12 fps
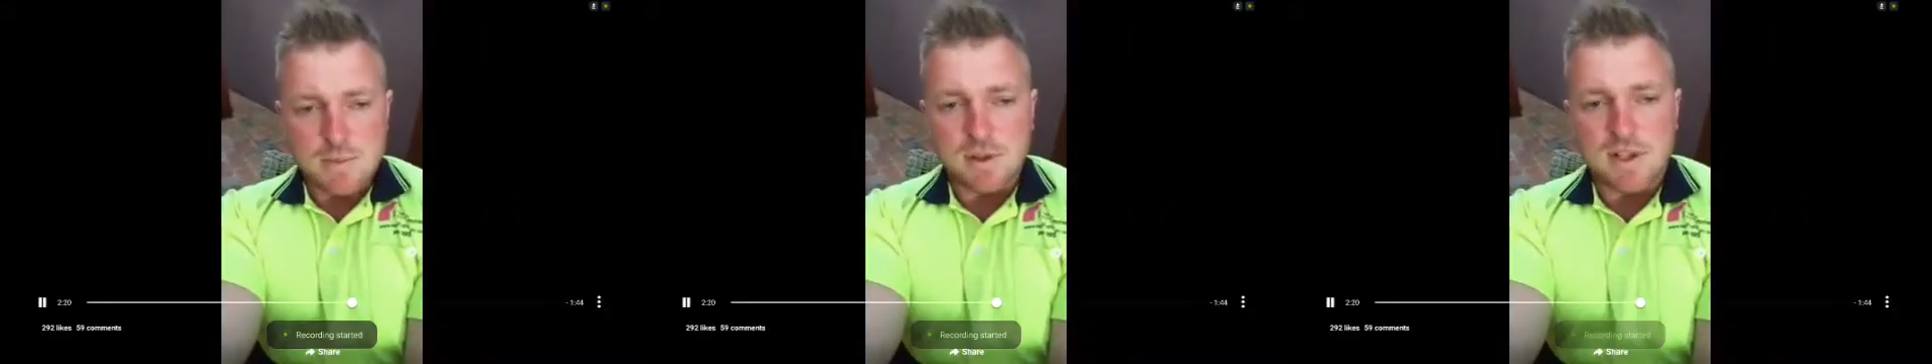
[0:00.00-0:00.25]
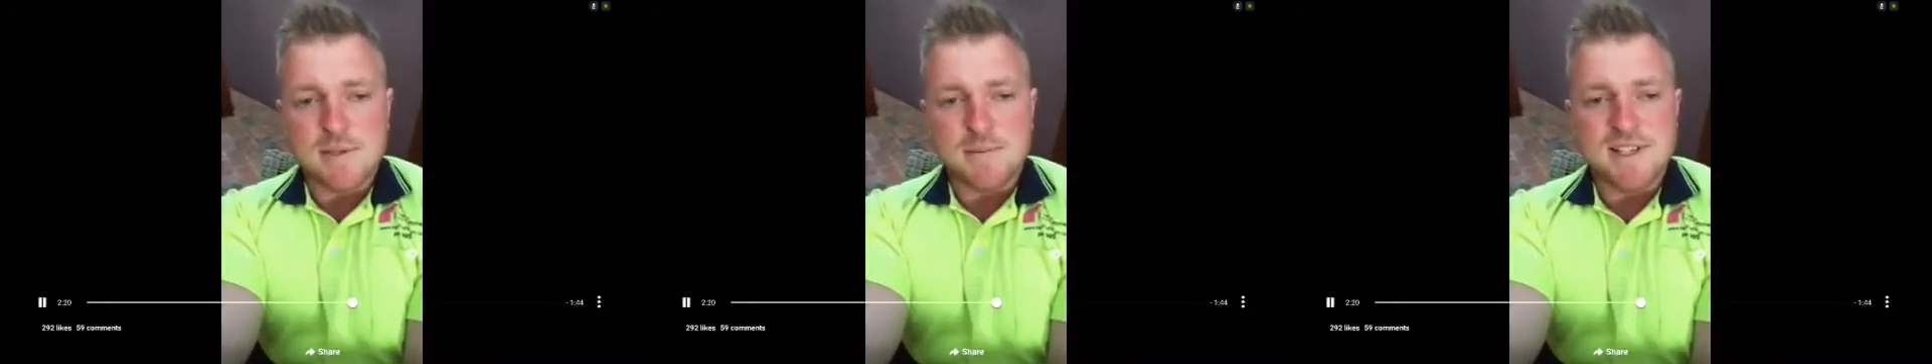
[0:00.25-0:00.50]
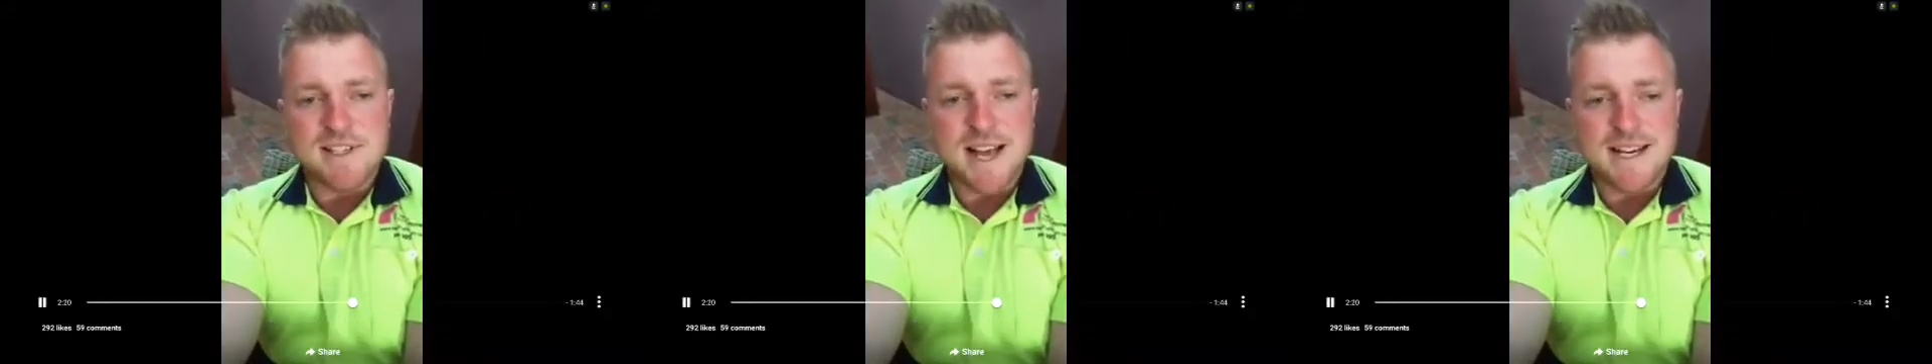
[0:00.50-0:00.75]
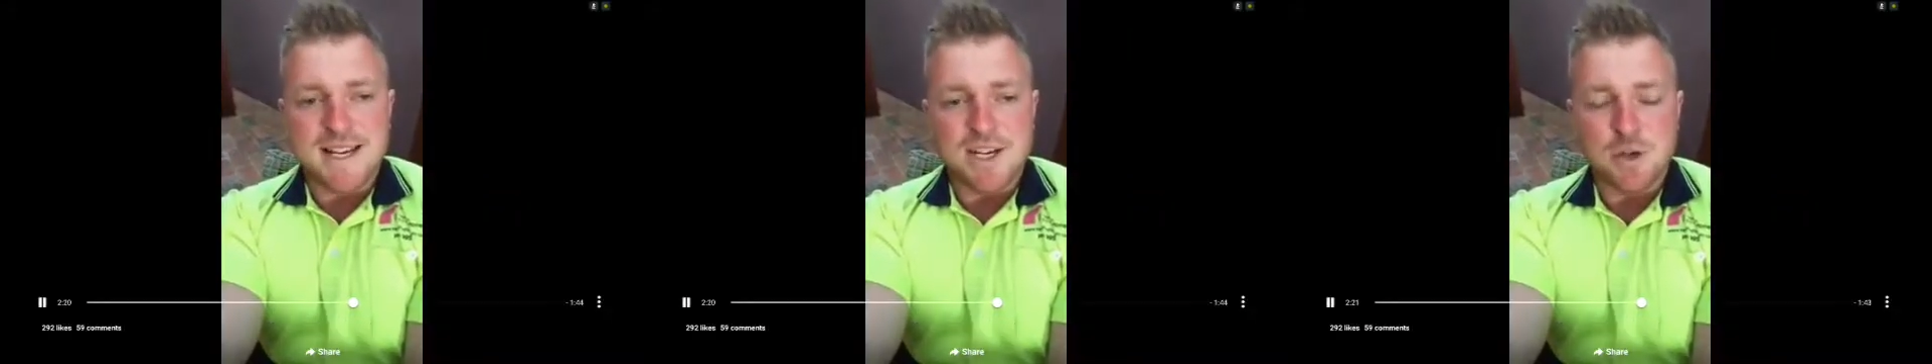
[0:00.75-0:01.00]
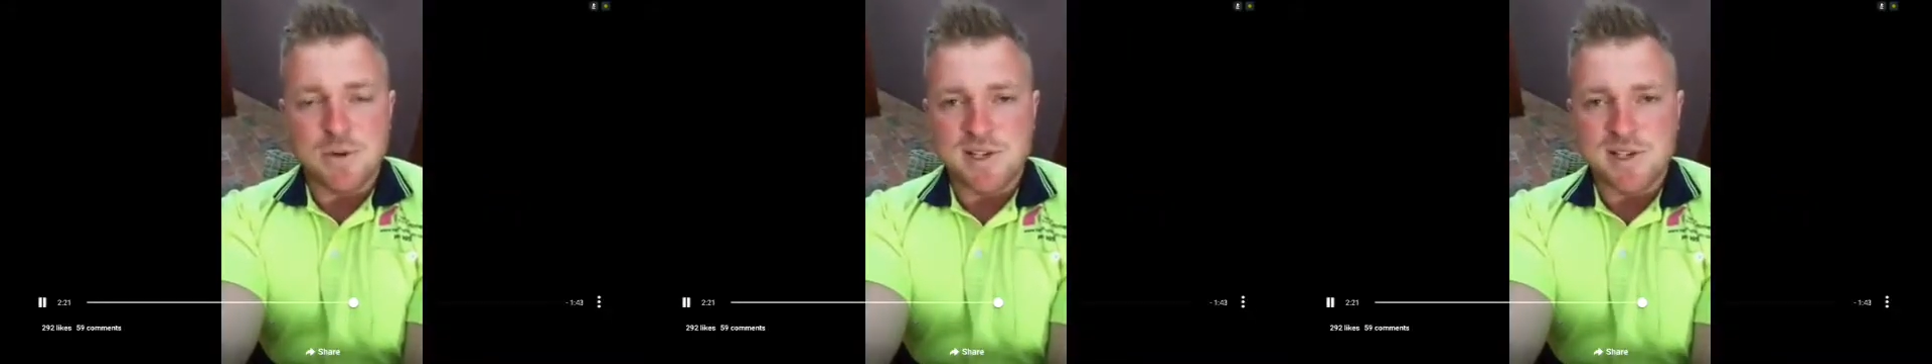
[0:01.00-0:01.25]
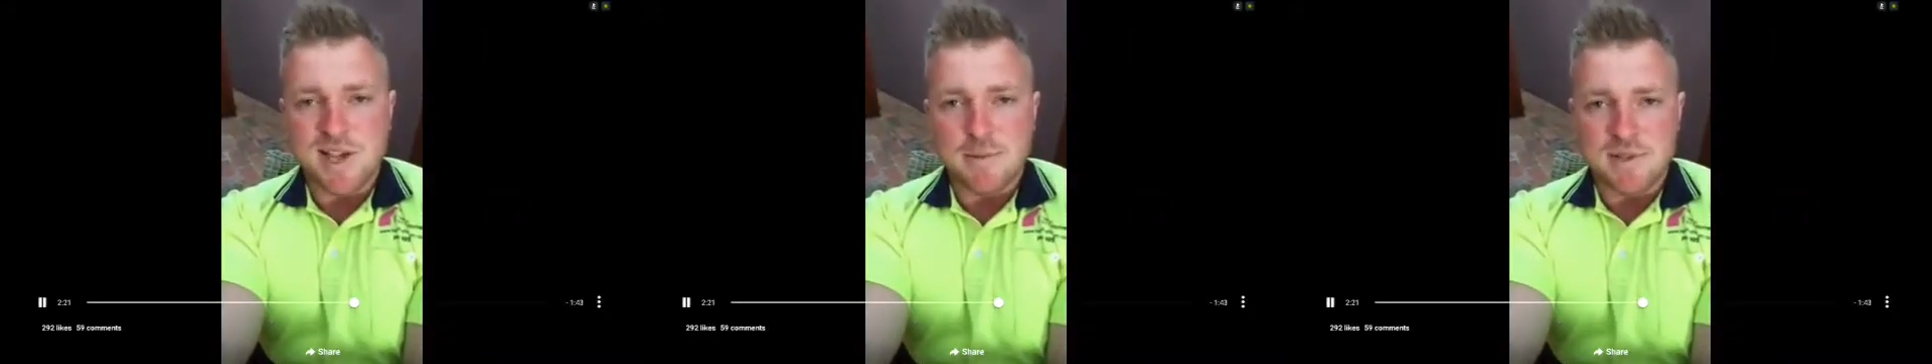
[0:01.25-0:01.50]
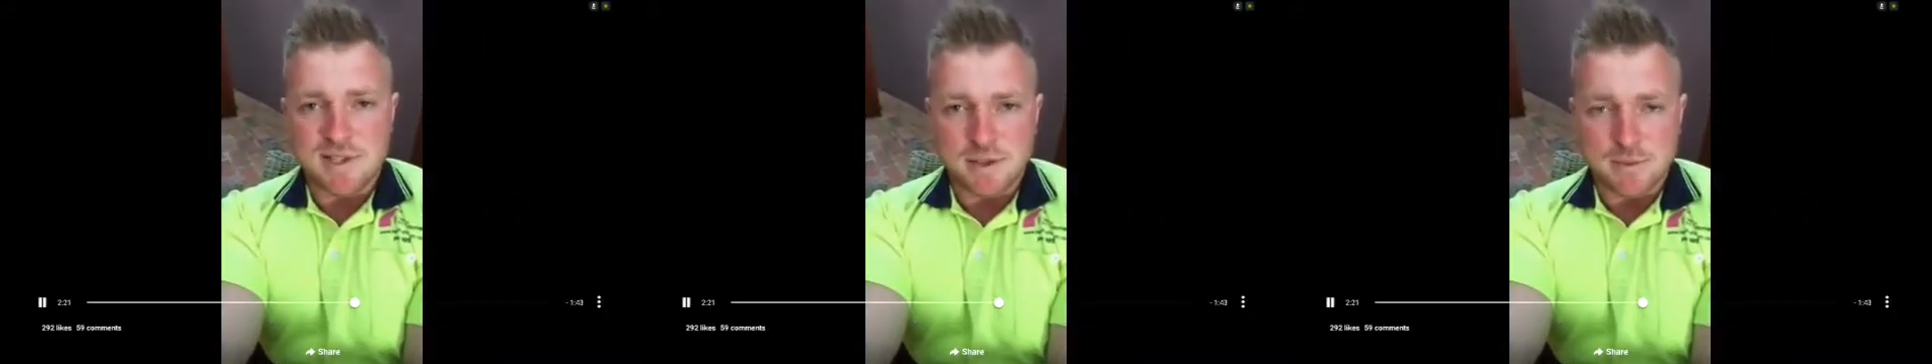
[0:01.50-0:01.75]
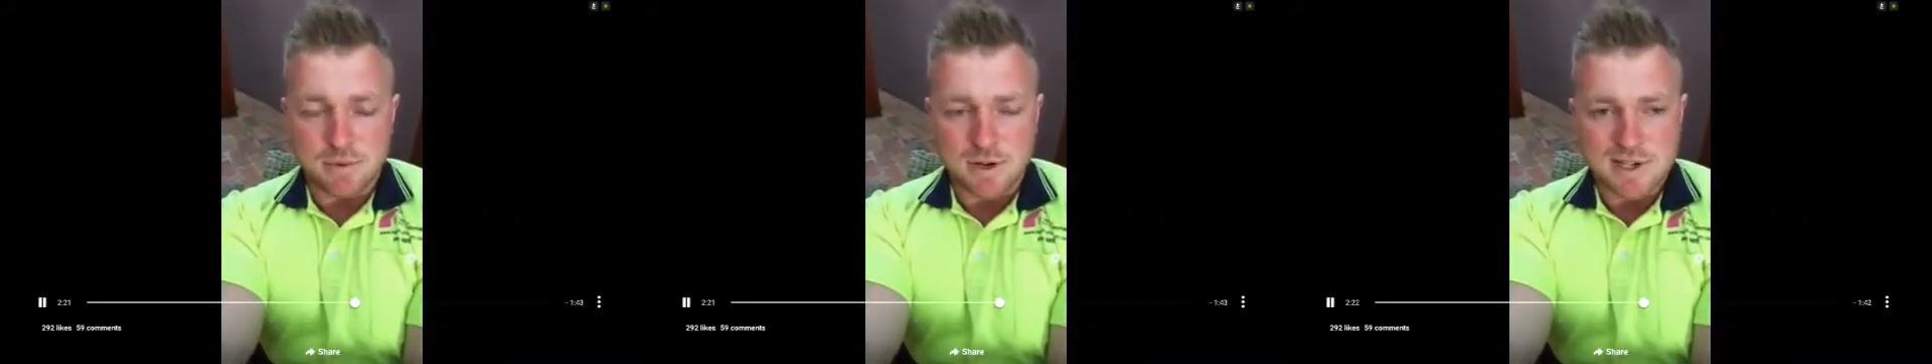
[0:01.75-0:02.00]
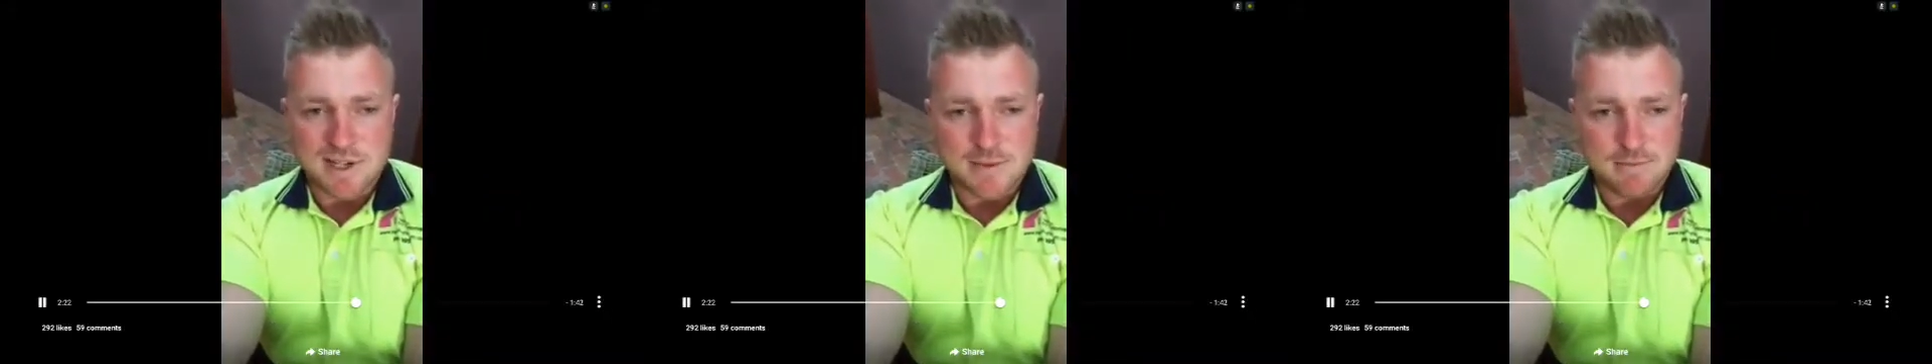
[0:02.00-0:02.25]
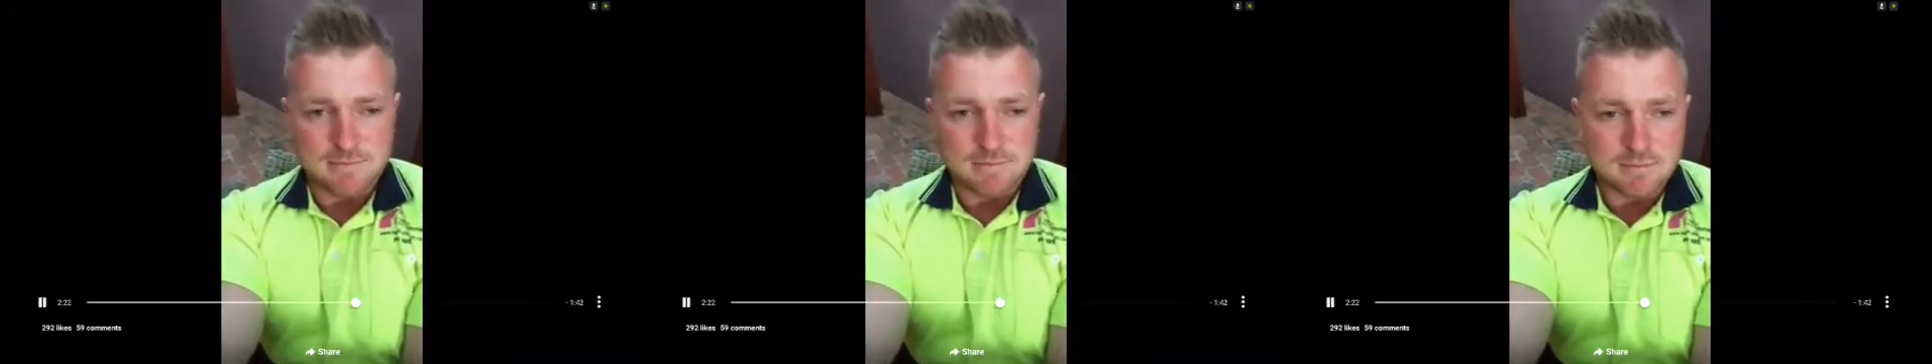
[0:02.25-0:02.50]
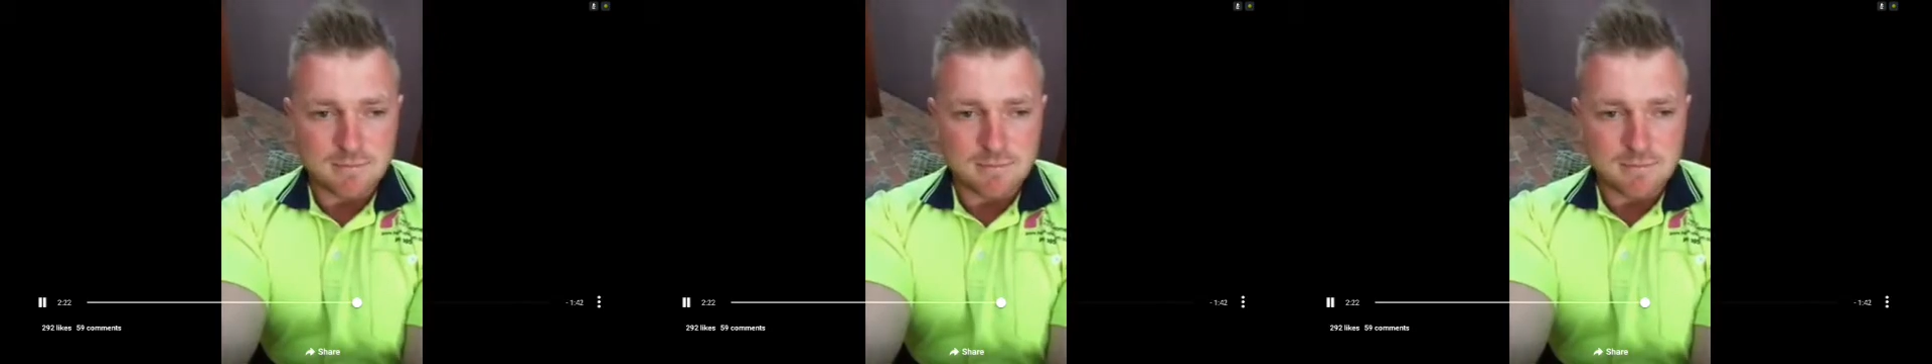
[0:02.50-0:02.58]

A policeman started issuing statements to the press,